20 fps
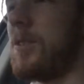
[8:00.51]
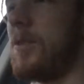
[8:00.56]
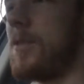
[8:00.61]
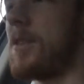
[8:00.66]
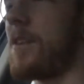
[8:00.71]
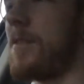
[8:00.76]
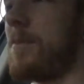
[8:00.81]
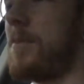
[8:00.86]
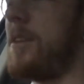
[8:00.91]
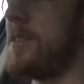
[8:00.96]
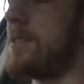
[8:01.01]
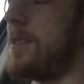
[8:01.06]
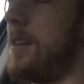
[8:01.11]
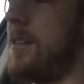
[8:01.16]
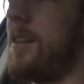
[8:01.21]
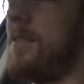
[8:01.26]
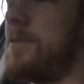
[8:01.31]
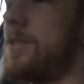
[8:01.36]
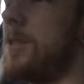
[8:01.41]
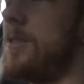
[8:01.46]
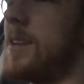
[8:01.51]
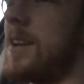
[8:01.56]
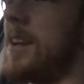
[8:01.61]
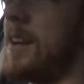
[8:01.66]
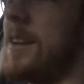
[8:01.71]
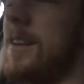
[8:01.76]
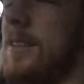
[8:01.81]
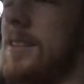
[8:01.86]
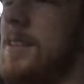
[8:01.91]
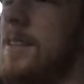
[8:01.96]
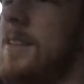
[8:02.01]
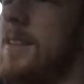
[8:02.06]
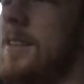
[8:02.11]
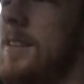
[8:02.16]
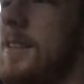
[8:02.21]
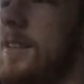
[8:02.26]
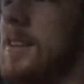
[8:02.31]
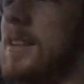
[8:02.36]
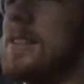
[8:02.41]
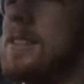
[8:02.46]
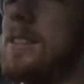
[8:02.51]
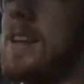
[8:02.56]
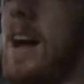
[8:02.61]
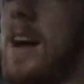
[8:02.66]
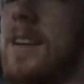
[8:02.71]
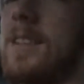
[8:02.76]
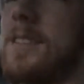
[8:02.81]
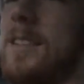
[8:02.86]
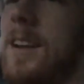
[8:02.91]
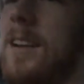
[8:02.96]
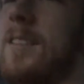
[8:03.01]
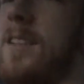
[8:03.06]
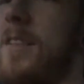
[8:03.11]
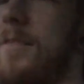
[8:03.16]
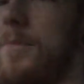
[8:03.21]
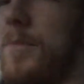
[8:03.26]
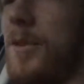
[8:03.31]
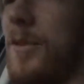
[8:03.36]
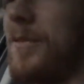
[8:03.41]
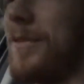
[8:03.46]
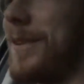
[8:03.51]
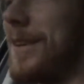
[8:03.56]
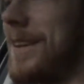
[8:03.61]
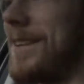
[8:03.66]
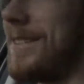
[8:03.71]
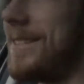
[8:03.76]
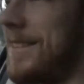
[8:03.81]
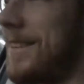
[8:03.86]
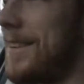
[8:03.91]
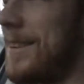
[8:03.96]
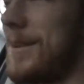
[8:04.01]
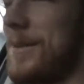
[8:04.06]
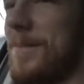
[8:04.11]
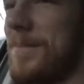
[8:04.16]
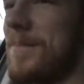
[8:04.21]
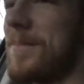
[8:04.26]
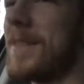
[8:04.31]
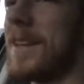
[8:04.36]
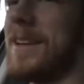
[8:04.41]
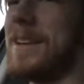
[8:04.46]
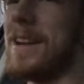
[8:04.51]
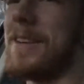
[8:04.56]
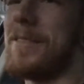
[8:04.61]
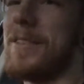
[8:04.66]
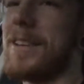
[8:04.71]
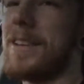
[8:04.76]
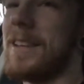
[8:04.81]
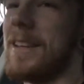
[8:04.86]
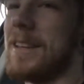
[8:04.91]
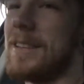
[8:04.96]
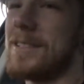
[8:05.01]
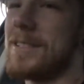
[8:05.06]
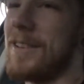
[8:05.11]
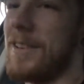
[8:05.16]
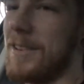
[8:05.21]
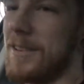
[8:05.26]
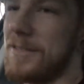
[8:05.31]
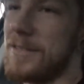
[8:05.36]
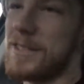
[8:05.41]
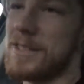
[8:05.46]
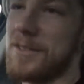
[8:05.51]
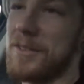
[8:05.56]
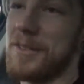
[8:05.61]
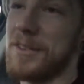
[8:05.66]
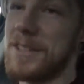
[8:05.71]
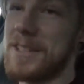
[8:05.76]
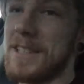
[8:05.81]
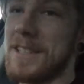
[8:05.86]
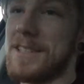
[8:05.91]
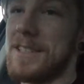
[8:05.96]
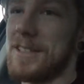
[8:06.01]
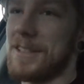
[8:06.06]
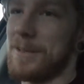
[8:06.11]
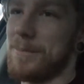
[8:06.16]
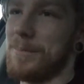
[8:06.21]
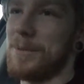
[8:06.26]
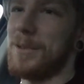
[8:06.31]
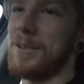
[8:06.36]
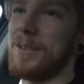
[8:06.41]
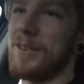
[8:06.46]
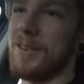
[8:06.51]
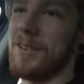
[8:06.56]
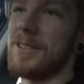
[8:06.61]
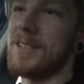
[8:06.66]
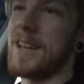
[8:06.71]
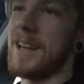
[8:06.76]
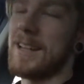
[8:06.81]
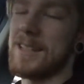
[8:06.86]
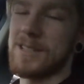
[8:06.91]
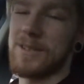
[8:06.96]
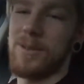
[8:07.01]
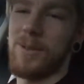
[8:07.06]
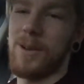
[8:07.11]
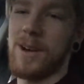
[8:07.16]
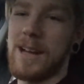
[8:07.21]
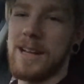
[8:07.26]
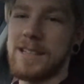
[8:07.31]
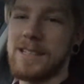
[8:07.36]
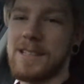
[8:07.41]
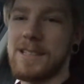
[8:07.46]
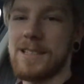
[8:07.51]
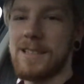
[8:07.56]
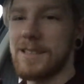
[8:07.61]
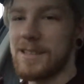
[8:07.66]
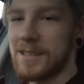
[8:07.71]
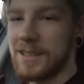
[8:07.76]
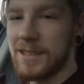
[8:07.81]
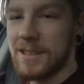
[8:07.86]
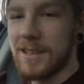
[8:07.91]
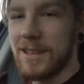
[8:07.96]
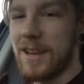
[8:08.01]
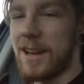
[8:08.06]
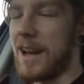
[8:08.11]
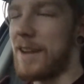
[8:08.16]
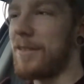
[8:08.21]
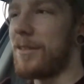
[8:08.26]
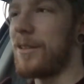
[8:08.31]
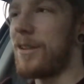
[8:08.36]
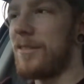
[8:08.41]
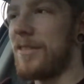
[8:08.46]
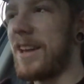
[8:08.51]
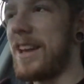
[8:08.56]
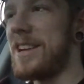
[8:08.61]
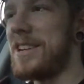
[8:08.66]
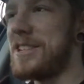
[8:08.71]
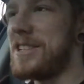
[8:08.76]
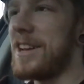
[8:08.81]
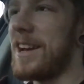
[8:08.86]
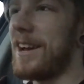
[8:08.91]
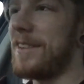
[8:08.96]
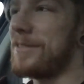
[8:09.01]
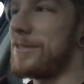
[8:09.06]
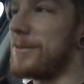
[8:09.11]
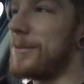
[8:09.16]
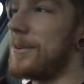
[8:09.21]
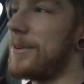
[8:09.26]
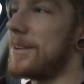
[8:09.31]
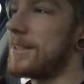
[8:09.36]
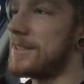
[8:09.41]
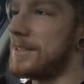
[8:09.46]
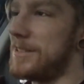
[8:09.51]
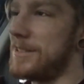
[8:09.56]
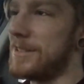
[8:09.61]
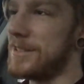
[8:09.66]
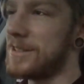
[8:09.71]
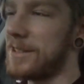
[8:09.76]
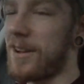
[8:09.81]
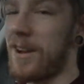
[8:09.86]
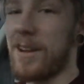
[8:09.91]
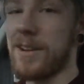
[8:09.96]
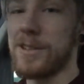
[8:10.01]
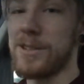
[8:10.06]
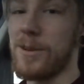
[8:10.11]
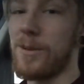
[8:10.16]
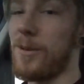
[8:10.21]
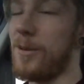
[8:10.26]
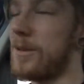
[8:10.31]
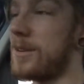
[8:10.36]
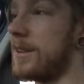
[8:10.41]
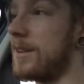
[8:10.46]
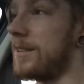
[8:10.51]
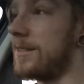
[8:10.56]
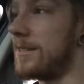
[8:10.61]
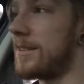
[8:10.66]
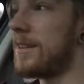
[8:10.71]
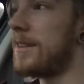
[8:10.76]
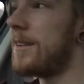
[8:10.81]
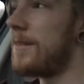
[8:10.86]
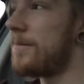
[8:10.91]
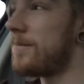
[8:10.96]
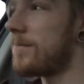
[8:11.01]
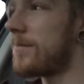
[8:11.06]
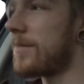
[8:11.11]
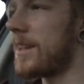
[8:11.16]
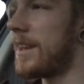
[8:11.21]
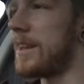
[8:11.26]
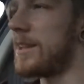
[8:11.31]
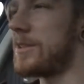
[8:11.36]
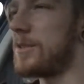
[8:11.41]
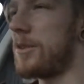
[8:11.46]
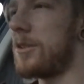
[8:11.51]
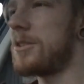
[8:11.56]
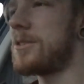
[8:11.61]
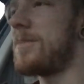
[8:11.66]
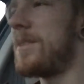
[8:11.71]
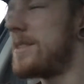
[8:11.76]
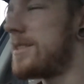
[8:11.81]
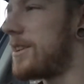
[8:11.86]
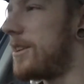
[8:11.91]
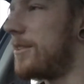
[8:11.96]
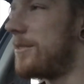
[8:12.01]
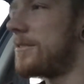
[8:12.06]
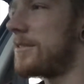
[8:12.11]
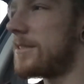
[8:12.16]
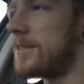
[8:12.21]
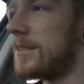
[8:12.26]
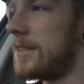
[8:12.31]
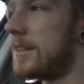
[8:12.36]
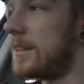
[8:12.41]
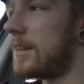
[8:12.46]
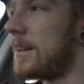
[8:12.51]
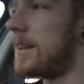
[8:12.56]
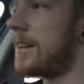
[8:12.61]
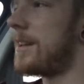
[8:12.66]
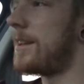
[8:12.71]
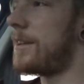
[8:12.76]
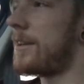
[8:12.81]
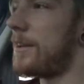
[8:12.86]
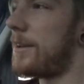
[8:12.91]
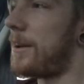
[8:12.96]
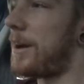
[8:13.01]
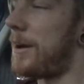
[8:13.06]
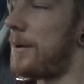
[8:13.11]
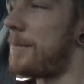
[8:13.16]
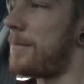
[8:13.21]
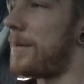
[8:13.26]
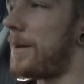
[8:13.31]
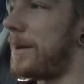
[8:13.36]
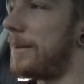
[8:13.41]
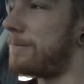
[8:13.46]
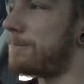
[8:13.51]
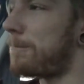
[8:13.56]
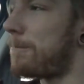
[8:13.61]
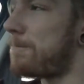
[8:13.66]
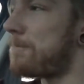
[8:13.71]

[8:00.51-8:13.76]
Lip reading: talkative person. I love talking, and it sucks, and I love moving and everything. So for someone who sits at a computer all day, I have a lot of energy after work to just kind of talk and exhaust myself. But